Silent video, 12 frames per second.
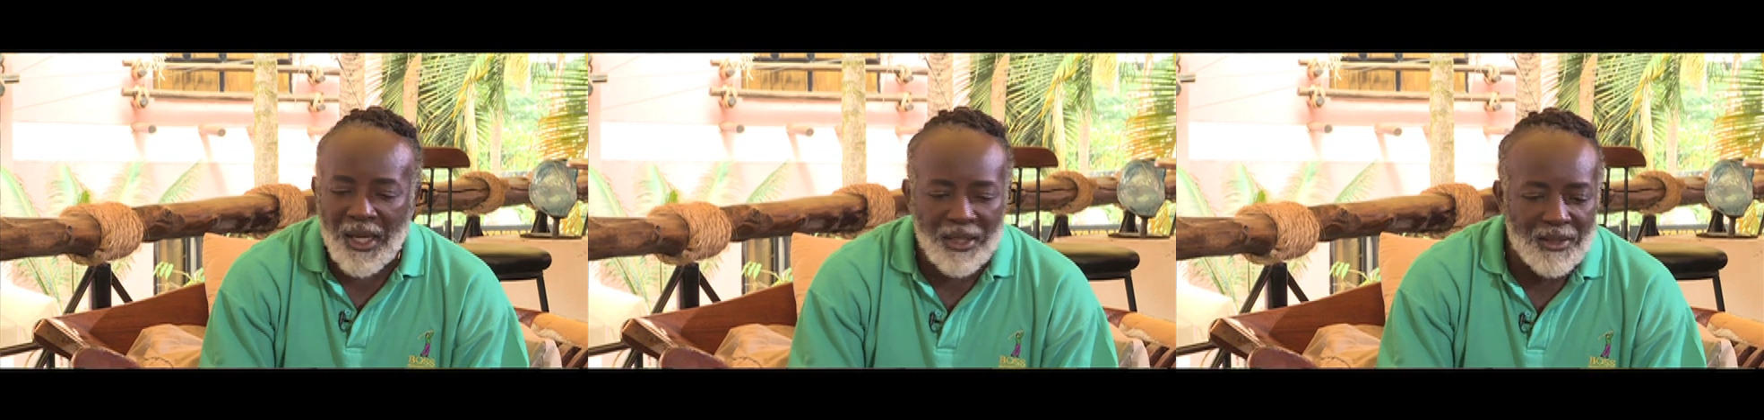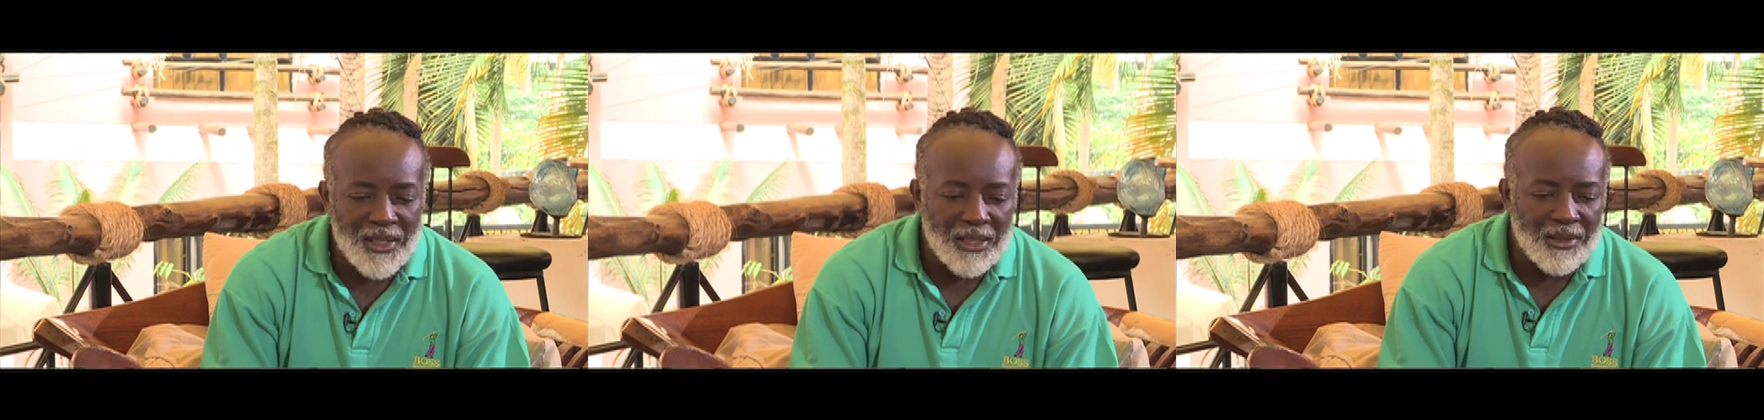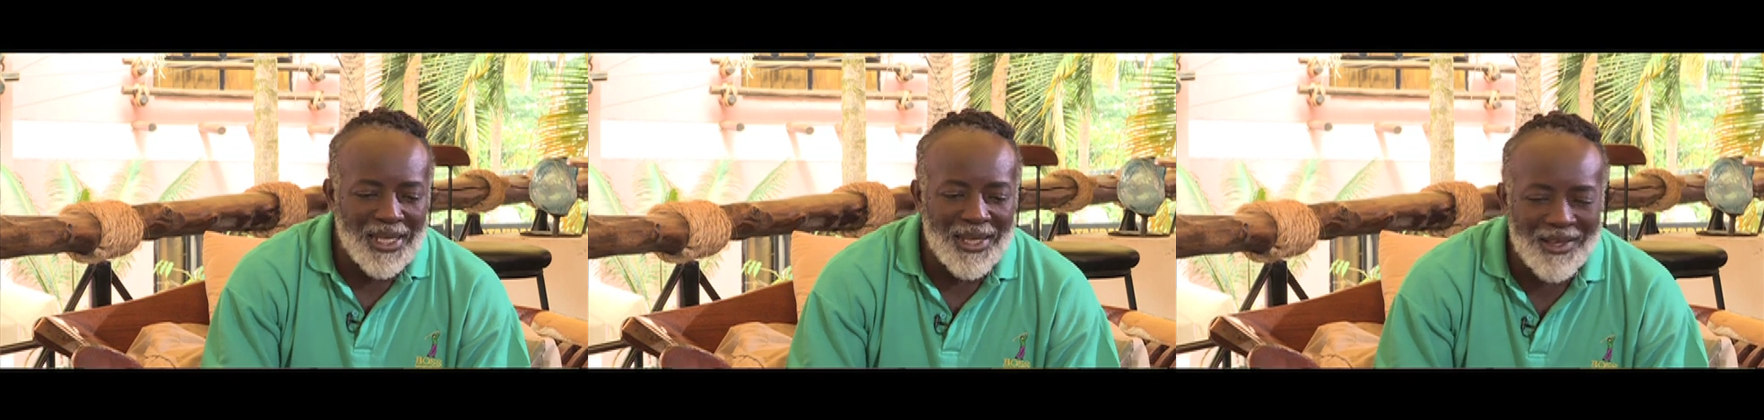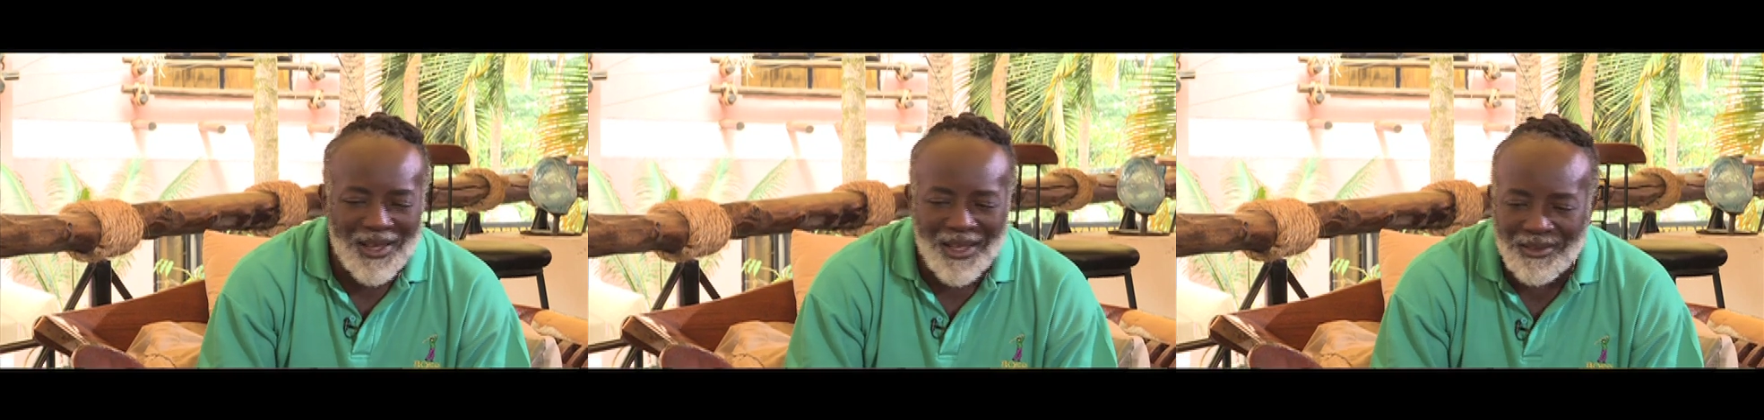and not
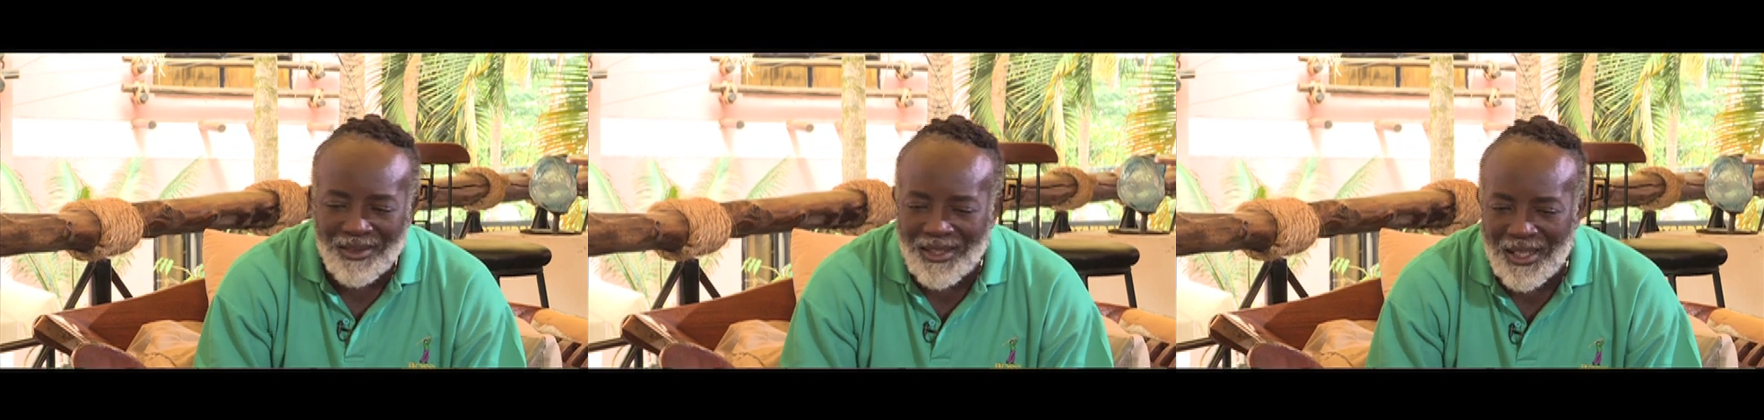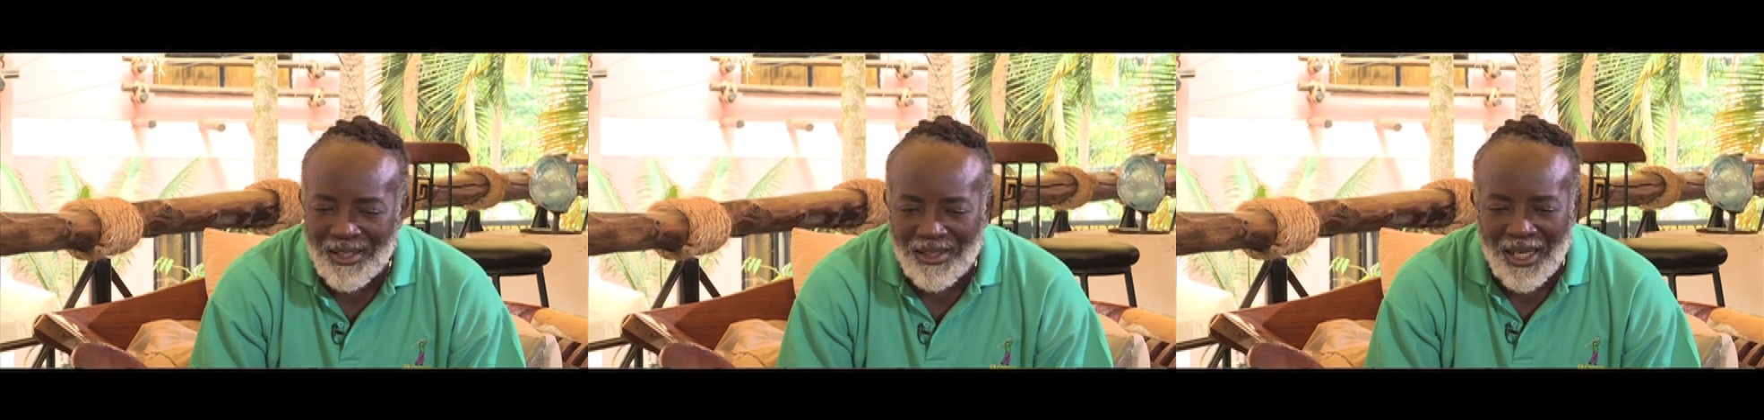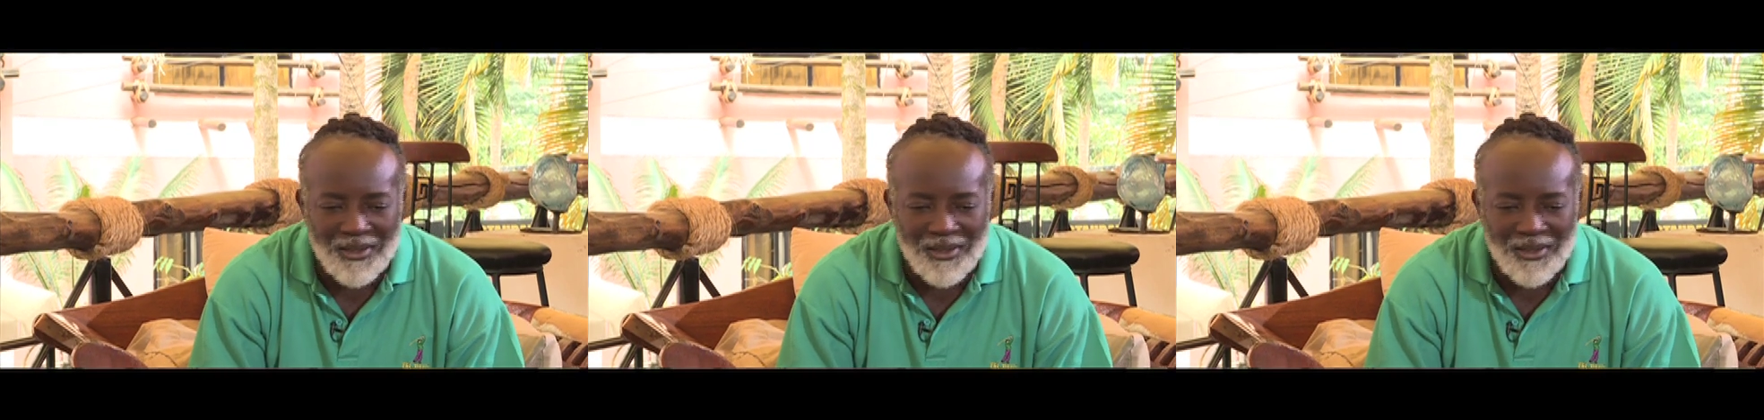take on the things